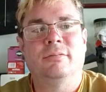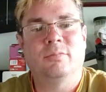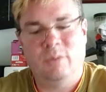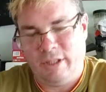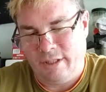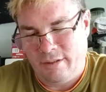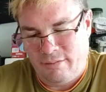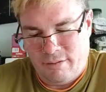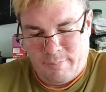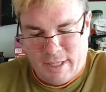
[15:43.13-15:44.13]

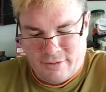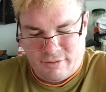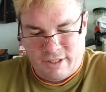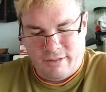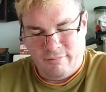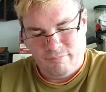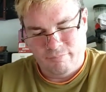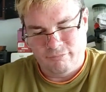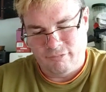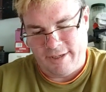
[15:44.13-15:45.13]
the battery
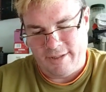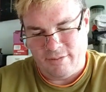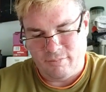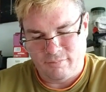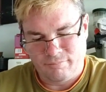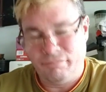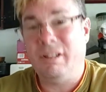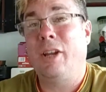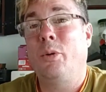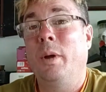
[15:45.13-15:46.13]
drained
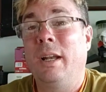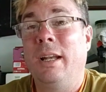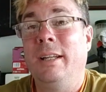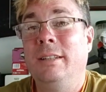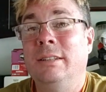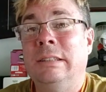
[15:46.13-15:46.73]
pretty quickly,